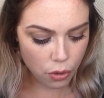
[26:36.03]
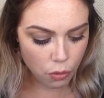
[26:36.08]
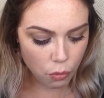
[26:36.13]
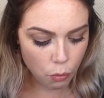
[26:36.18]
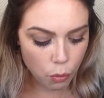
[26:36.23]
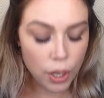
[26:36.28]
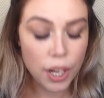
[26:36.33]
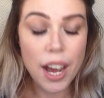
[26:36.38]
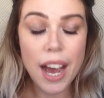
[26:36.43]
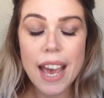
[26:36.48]

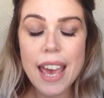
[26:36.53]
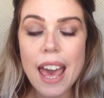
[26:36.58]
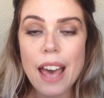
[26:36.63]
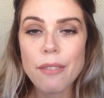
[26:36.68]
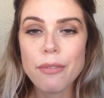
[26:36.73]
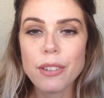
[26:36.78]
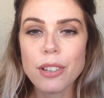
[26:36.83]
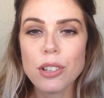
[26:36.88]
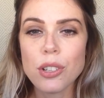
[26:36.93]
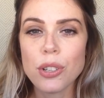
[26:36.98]
what I
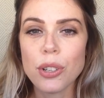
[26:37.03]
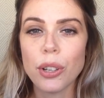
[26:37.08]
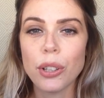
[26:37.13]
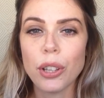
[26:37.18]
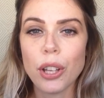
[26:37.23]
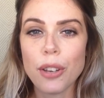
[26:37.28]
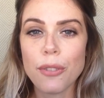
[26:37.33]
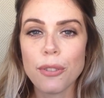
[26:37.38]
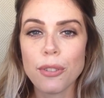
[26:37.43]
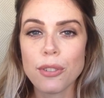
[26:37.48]
have
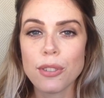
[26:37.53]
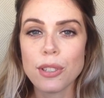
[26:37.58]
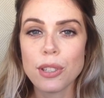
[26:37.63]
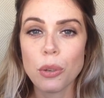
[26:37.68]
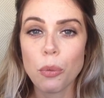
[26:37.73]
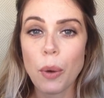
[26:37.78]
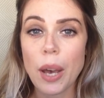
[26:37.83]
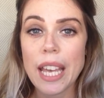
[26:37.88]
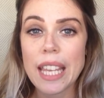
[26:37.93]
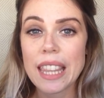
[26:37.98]
control over is
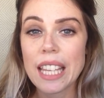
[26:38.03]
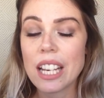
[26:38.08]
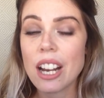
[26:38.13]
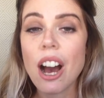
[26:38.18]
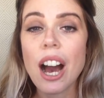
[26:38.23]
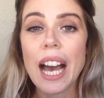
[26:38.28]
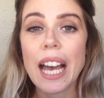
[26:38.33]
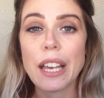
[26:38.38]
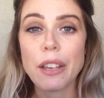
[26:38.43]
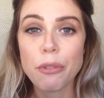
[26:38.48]
the way that
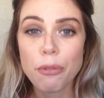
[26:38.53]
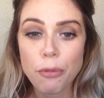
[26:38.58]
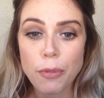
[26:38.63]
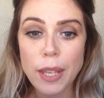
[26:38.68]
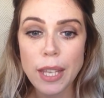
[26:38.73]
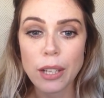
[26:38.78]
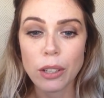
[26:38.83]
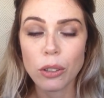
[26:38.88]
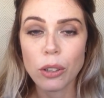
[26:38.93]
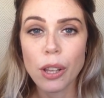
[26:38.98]
I
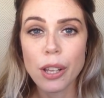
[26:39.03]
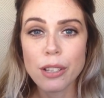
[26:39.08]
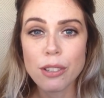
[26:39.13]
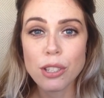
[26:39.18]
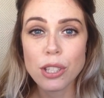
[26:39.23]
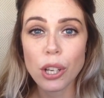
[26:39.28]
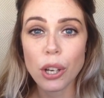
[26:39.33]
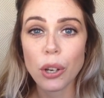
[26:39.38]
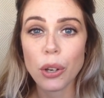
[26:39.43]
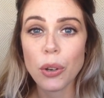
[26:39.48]
feel.
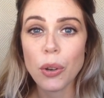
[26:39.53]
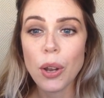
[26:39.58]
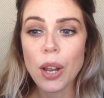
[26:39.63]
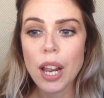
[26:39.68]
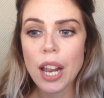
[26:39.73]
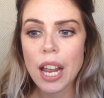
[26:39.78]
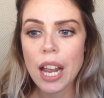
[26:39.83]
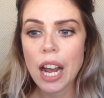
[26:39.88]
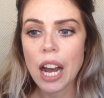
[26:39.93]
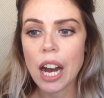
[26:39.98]
So
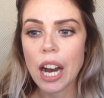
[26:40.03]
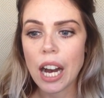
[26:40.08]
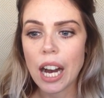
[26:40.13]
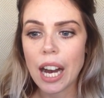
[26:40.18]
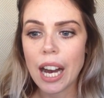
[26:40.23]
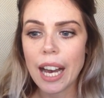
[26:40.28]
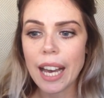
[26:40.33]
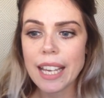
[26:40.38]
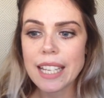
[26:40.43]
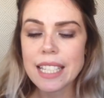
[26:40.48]

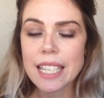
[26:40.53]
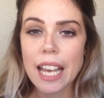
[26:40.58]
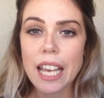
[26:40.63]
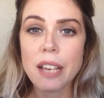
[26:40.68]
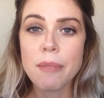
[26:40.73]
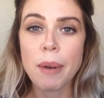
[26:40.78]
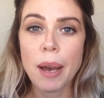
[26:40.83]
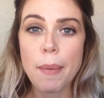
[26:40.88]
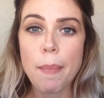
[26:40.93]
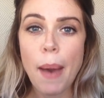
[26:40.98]
I
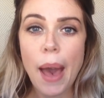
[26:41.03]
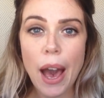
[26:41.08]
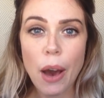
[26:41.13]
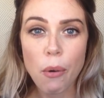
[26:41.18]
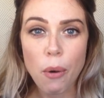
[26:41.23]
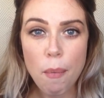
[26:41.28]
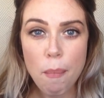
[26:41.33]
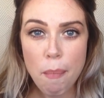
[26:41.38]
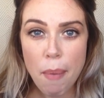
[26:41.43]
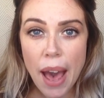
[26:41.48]
take my
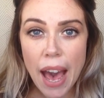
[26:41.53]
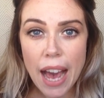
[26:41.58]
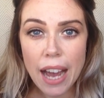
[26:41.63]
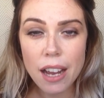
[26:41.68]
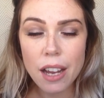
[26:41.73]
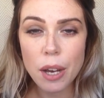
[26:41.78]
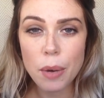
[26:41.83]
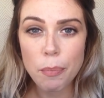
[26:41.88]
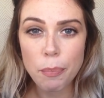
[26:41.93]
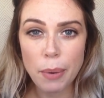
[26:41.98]
power
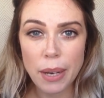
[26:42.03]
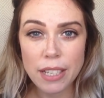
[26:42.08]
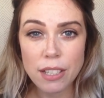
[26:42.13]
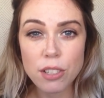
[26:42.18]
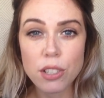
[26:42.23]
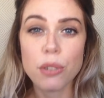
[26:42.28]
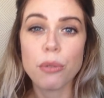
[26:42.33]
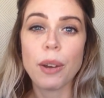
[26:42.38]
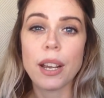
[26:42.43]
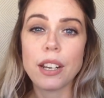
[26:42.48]
back by
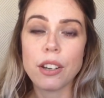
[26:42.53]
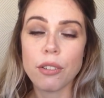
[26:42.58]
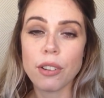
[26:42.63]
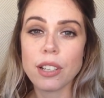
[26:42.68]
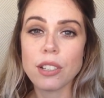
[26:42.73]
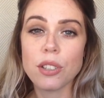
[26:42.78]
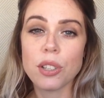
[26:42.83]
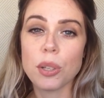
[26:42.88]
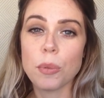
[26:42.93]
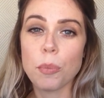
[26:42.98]

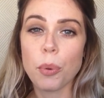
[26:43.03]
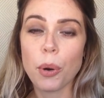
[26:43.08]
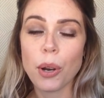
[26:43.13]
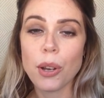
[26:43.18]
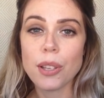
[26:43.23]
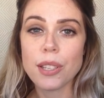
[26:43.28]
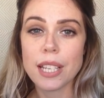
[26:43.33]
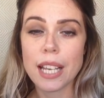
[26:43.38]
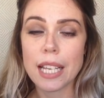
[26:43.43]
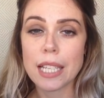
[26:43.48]
surrendering to the
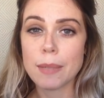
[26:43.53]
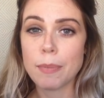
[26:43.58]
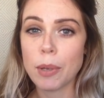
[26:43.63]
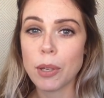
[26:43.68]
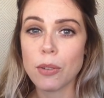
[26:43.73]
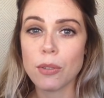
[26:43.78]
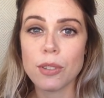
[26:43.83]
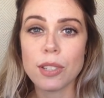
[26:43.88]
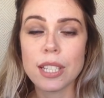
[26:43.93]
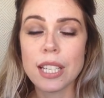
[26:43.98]
process,
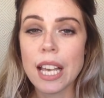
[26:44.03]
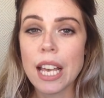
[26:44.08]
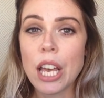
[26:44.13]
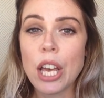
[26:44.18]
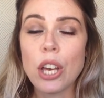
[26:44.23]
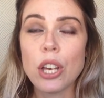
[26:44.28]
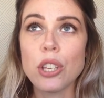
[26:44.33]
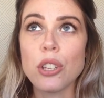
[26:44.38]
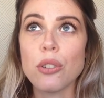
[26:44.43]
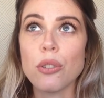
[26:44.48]
because
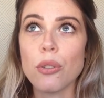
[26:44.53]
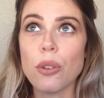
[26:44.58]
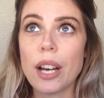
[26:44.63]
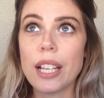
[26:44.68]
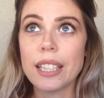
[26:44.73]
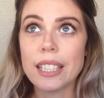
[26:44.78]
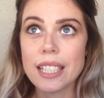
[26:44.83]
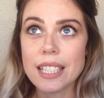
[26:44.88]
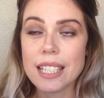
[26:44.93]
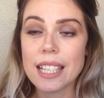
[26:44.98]
you
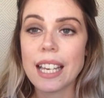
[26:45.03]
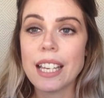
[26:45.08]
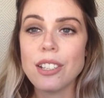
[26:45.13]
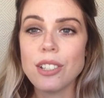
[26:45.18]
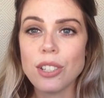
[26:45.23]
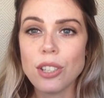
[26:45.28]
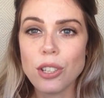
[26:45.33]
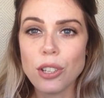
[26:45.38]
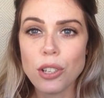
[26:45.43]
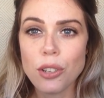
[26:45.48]
are saying
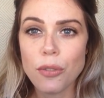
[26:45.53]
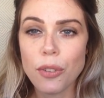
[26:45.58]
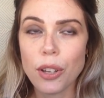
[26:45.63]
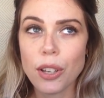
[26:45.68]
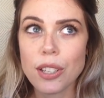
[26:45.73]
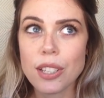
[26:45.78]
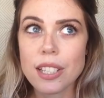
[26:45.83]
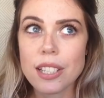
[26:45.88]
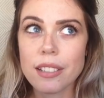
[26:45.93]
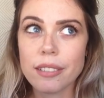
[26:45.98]
to the
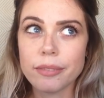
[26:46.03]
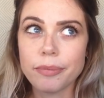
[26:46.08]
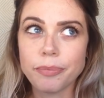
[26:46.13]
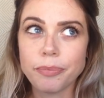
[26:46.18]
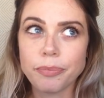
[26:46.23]
universe,